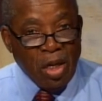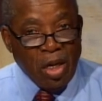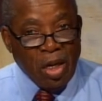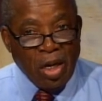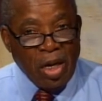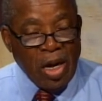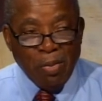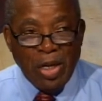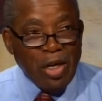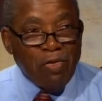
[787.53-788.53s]
I
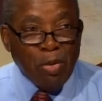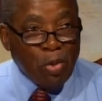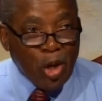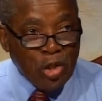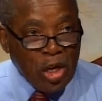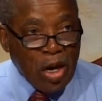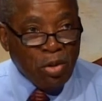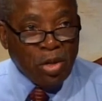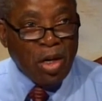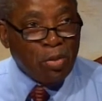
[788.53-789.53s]
believe in Boy
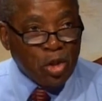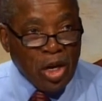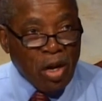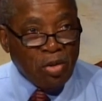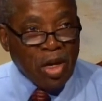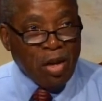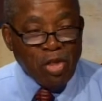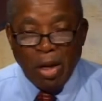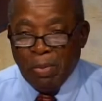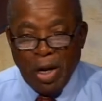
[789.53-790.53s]
Scout, Cub Scout. I
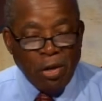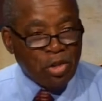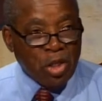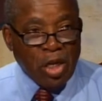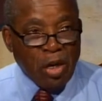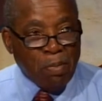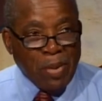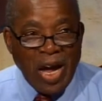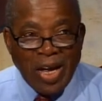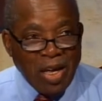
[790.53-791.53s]
think parents should get
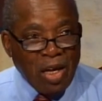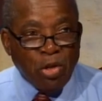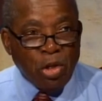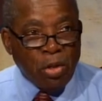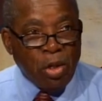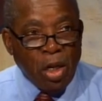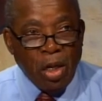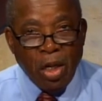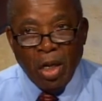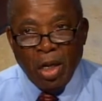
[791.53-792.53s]
back into
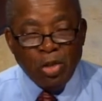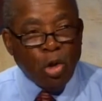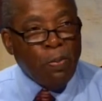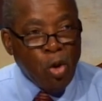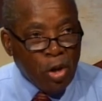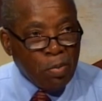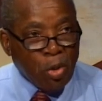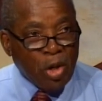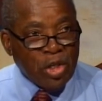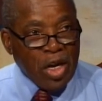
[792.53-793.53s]
supporting
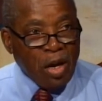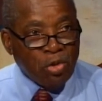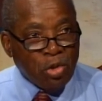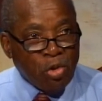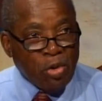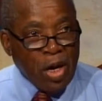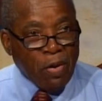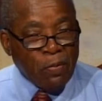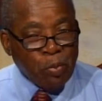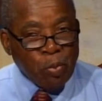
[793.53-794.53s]
Boy Scouts throughout